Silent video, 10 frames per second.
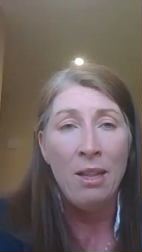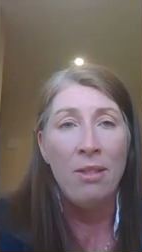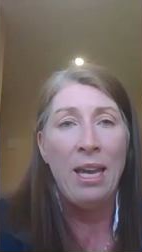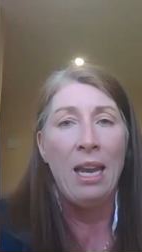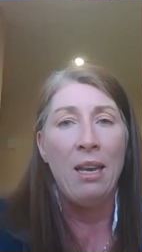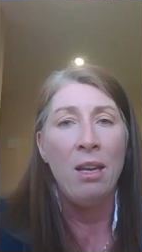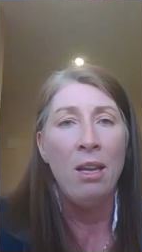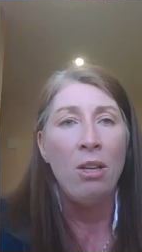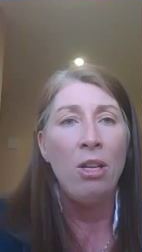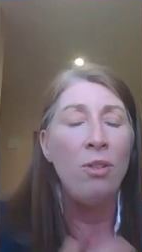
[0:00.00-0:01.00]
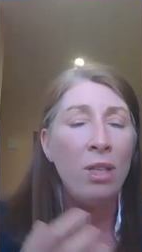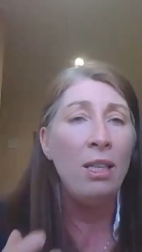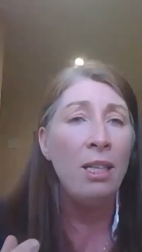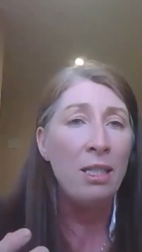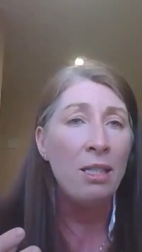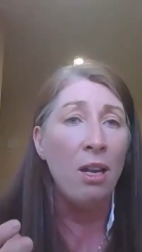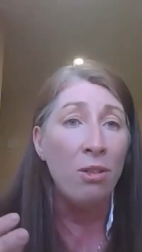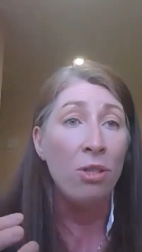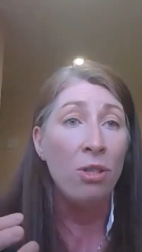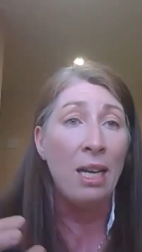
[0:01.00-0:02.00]
then you really need to
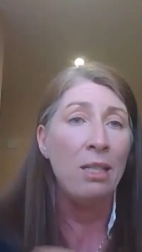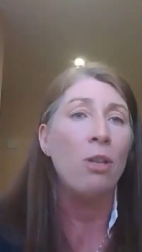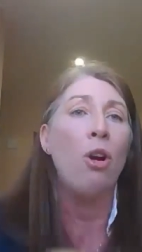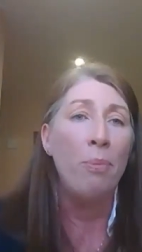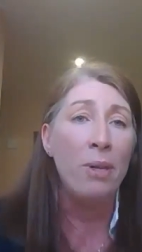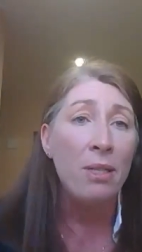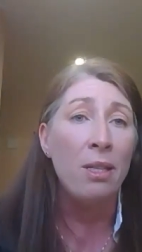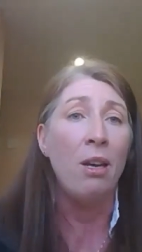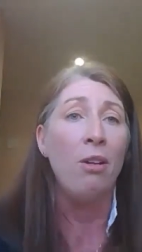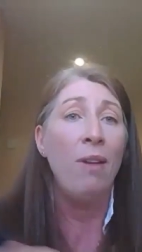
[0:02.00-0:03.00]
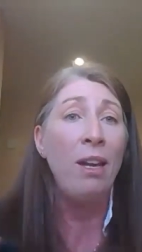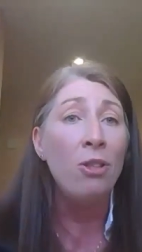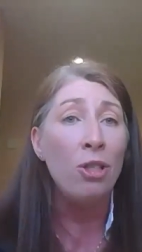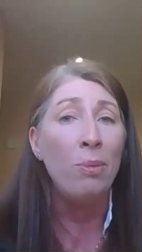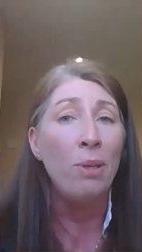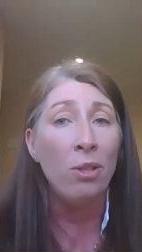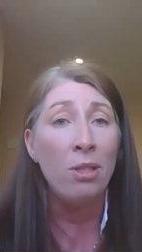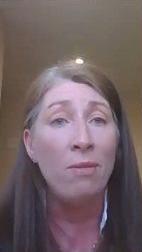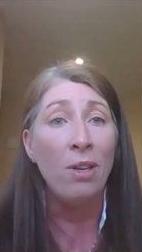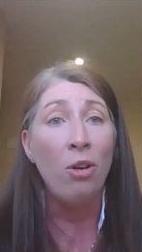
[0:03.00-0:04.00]
understand the corporates that are around you,
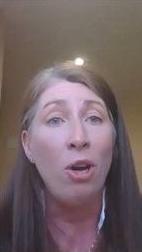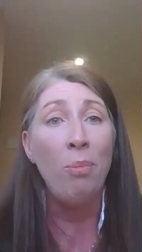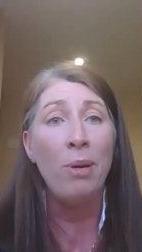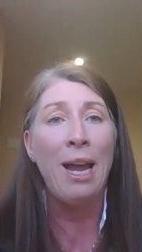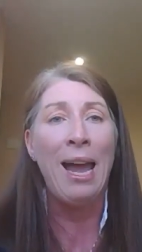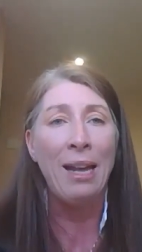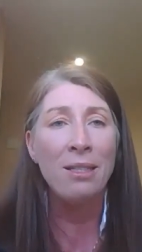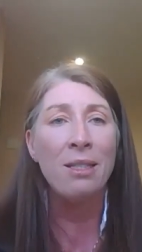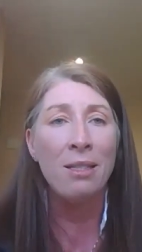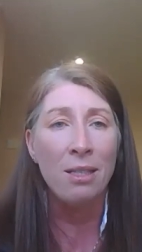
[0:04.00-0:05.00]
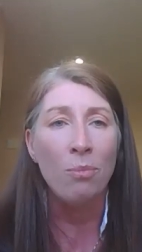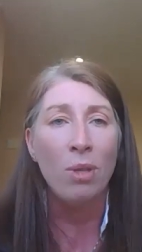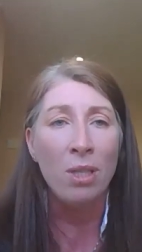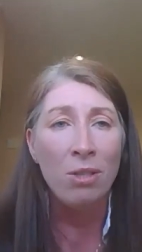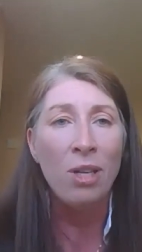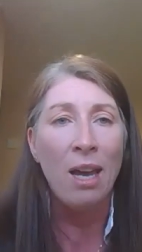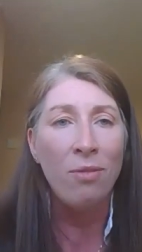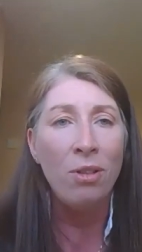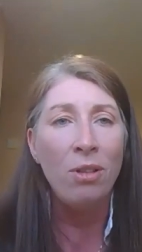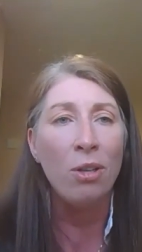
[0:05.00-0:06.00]
because if a corporate asks someone to
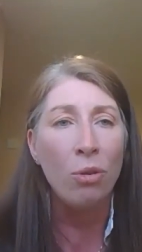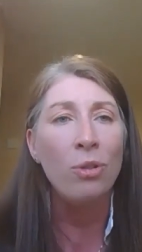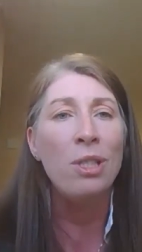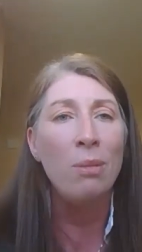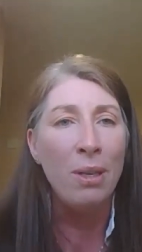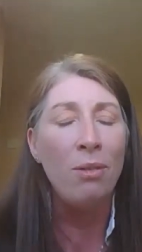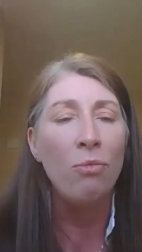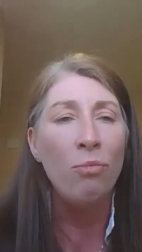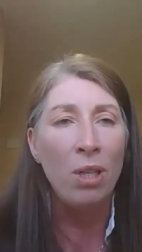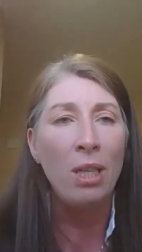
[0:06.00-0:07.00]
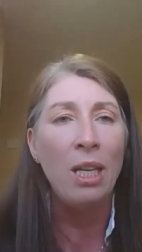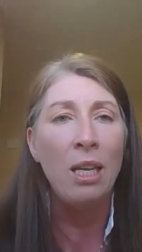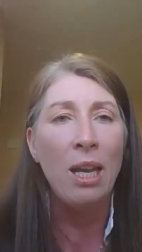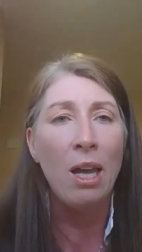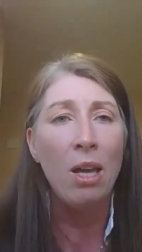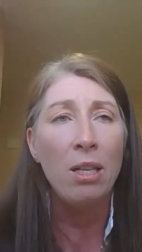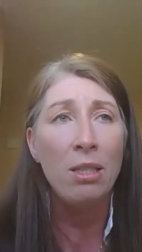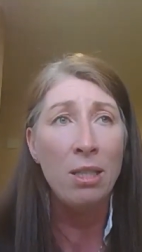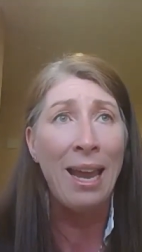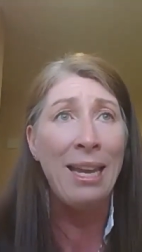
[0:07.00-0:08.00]
travel, they're going to be really
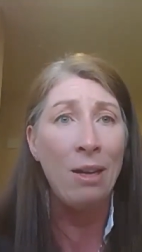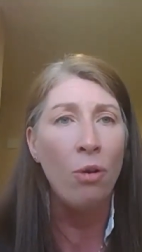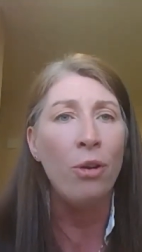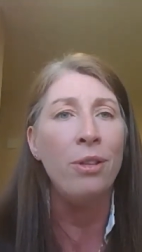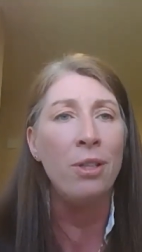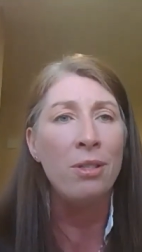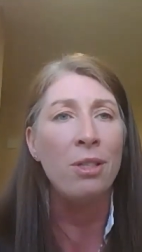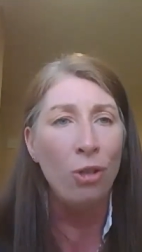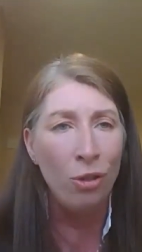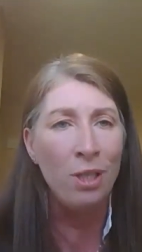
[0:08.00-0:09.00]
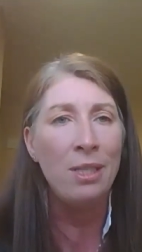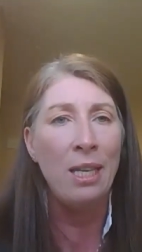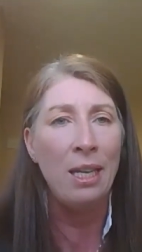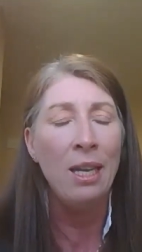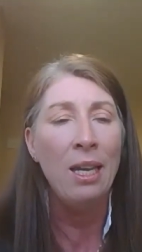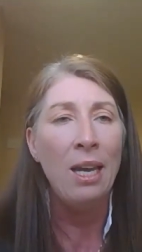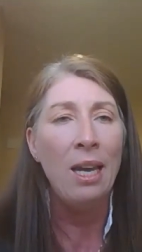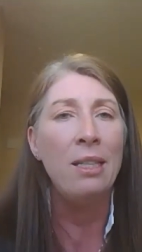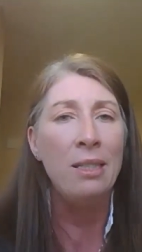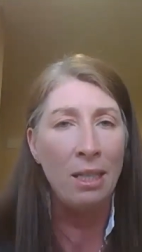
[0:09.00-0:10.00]
tight on the security
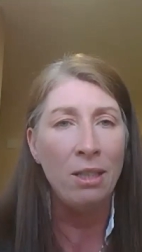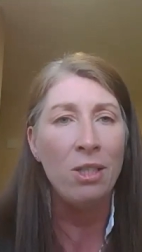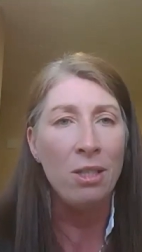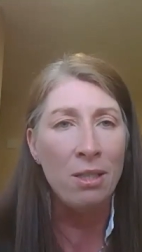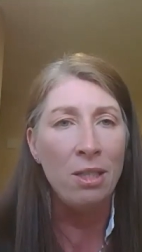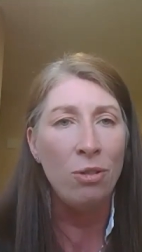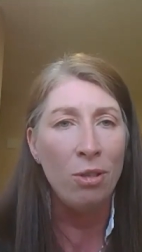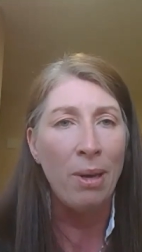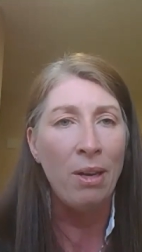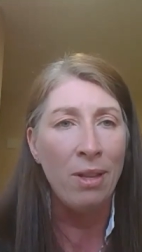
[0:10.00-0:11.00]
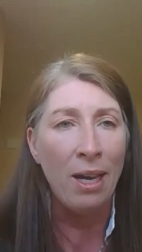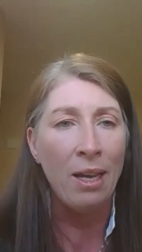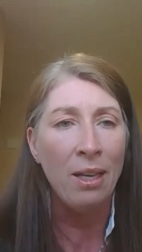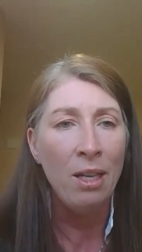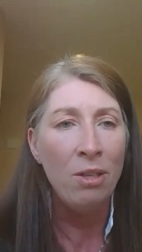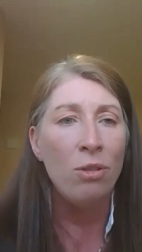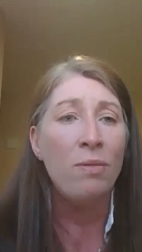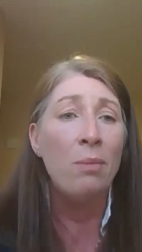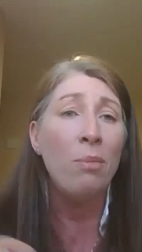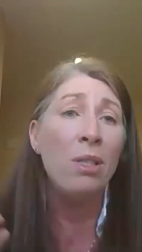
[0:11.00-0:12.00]
and the diligence they do about that. So
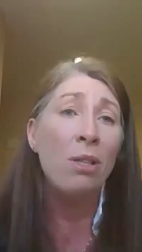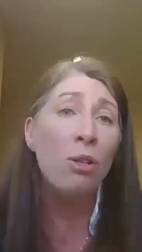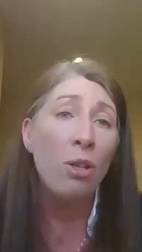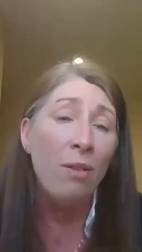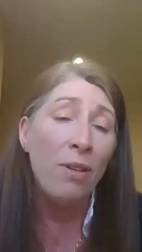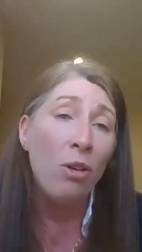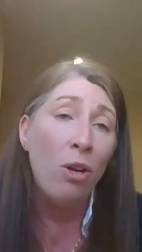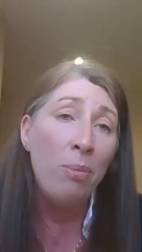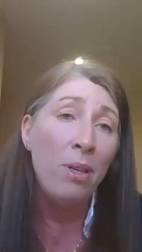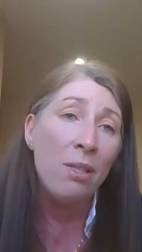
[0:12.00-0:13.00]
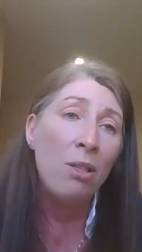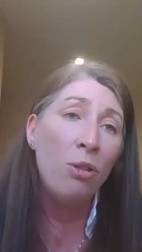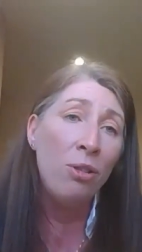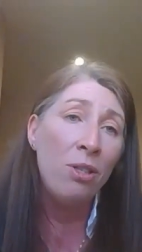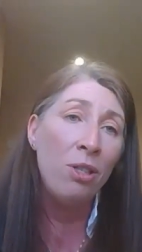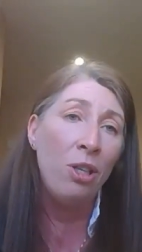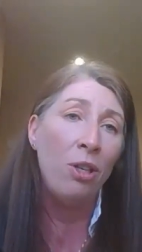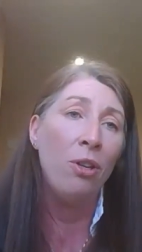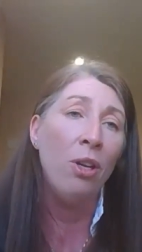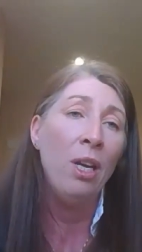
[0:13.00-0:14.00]
if a corporate is close to you